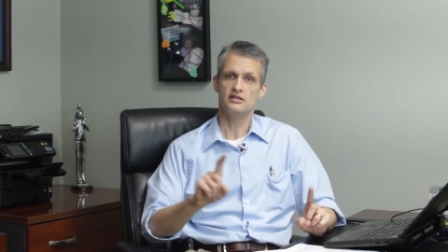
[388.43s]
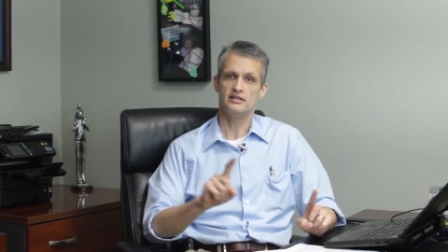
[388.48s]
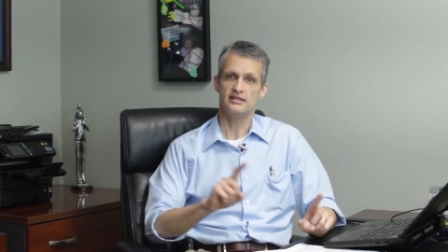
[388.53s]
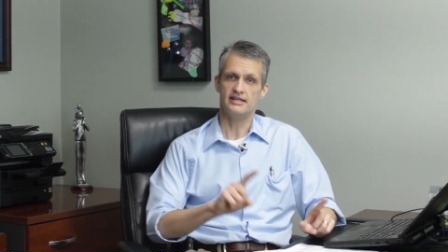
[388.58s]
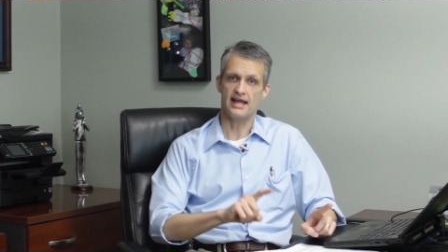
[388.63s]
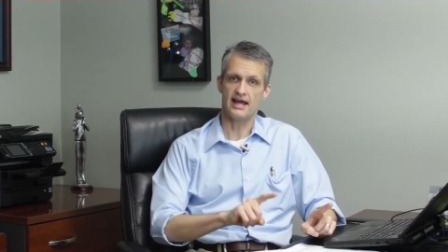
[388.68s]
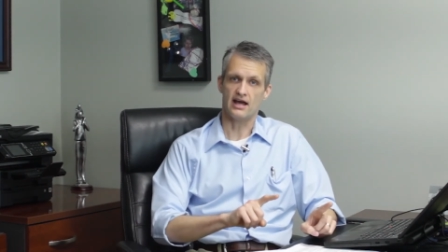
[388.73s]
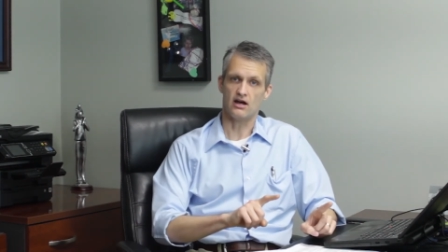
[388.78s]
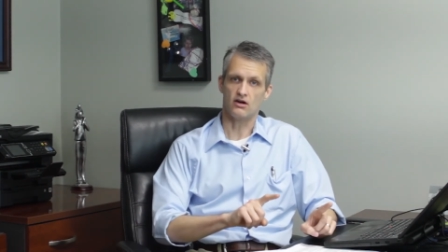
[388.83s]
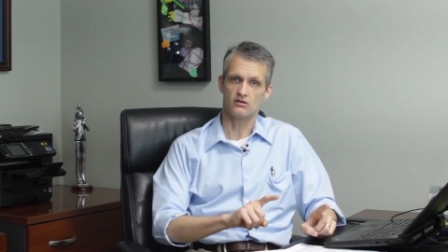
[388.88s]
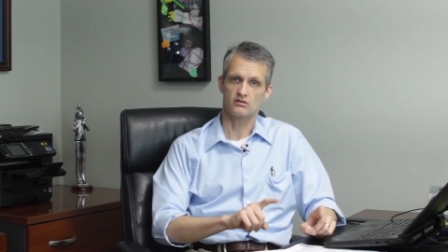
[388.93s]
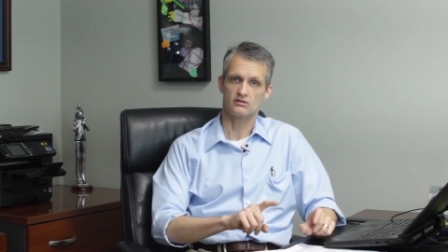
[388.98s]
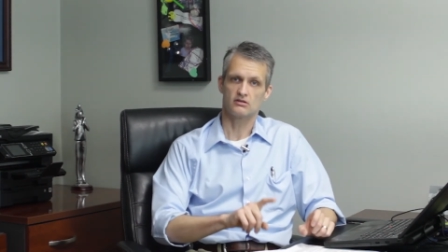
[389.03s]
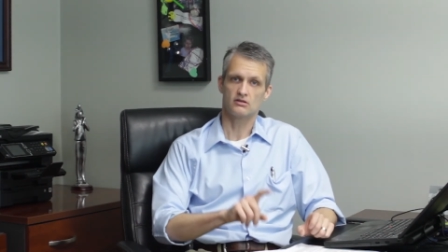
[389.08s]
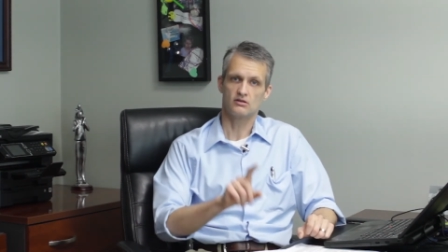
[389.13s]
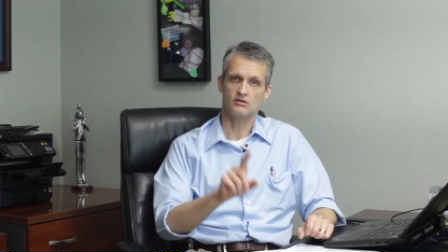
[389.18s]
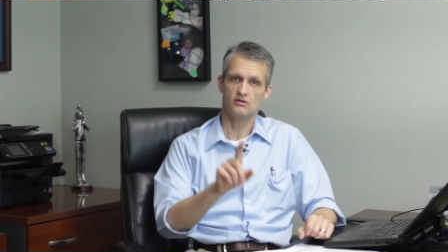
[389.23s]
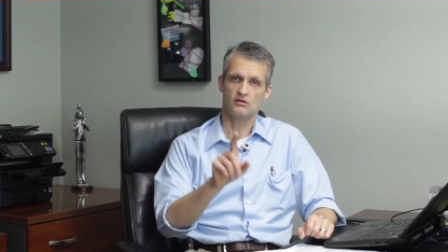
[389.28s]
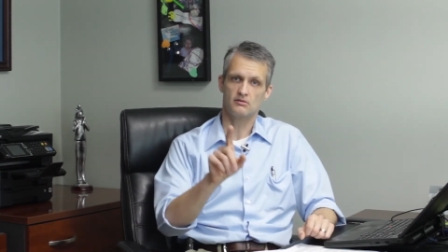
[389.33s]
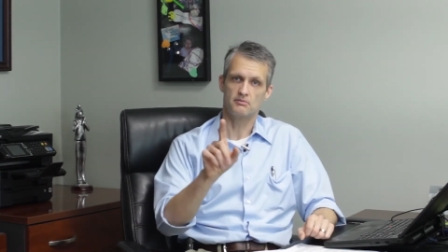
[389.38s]
Now,
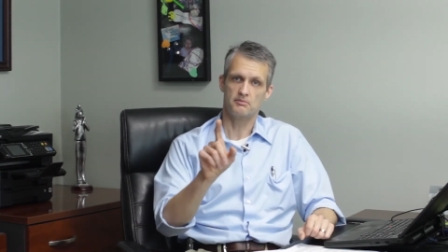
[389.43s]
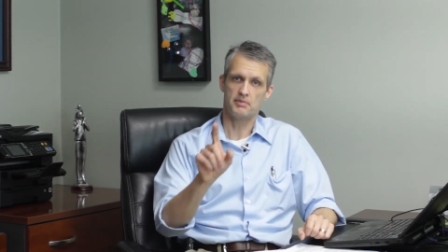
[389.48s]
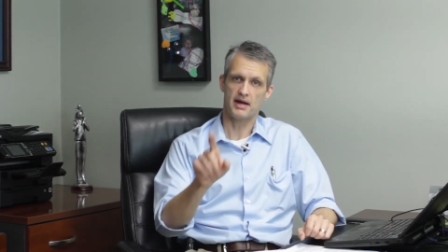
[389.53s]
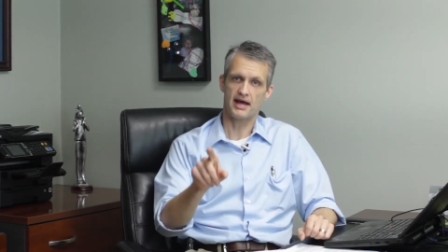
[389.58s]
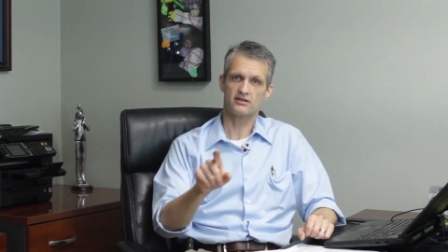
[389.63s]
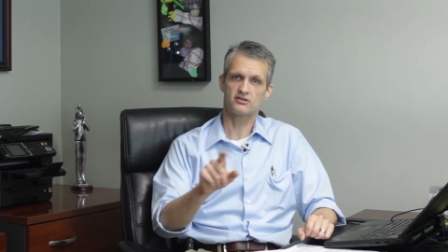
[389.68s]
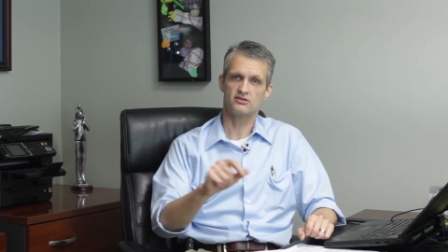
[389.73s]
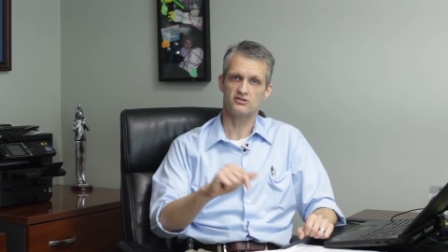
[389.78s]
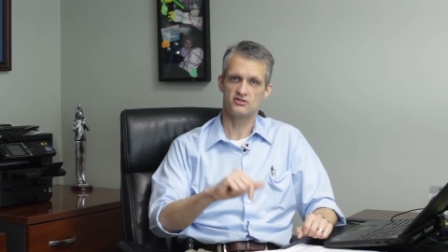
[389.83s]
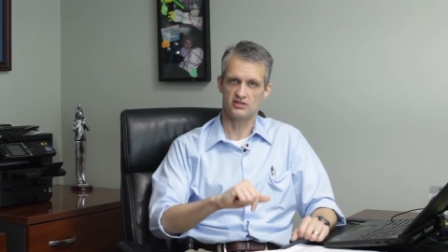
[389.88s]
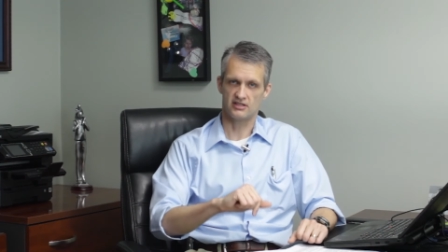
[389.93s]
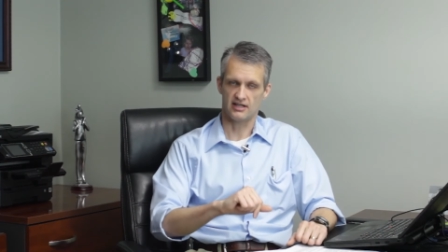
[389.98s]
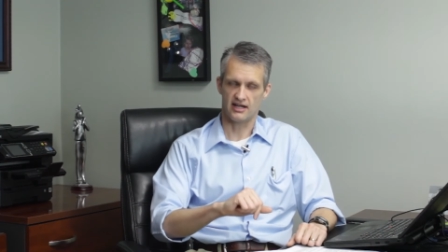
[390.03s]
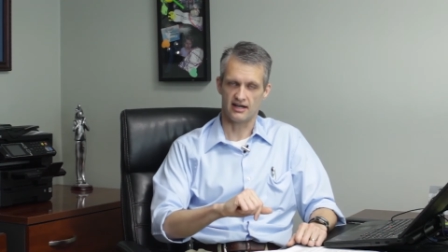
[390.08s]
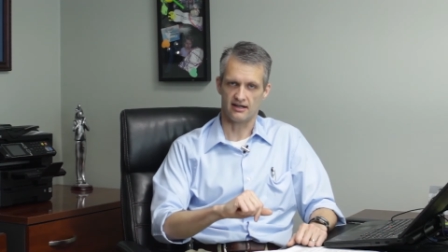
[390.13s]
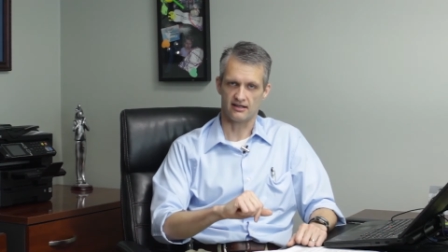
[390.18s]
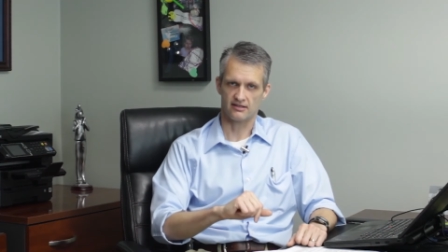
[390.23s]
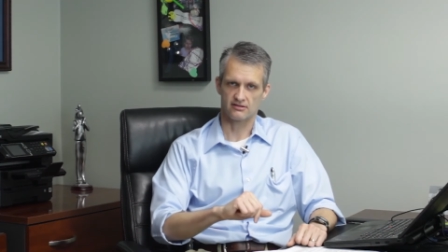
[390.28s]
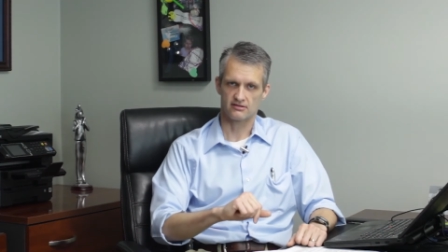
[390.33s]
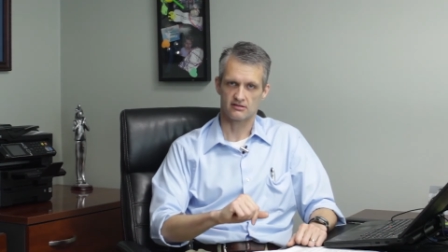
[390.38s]
back to
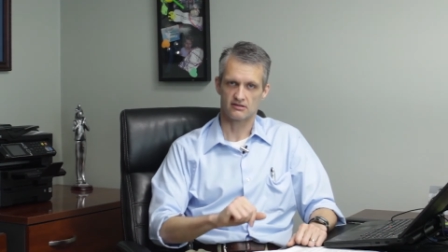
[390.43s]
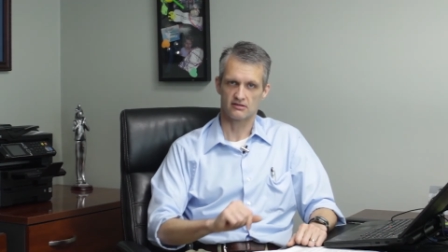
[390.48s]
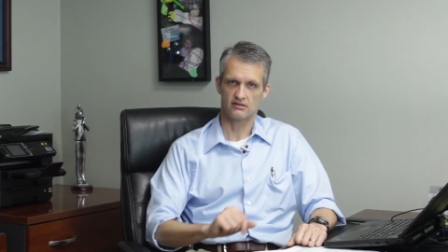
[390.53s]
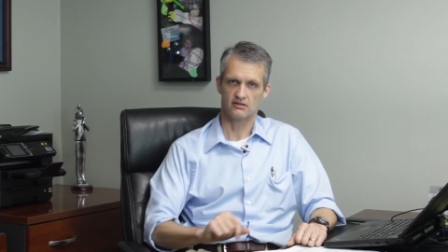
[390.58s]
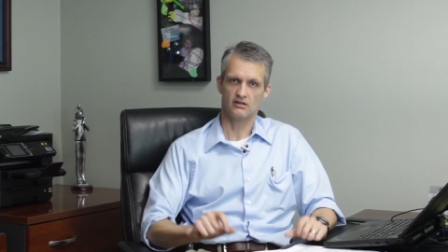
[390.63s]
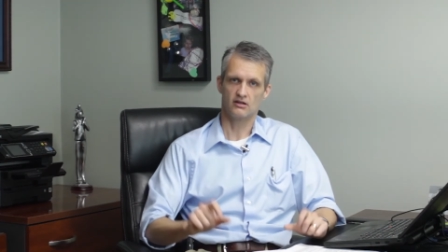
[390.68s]
genetics.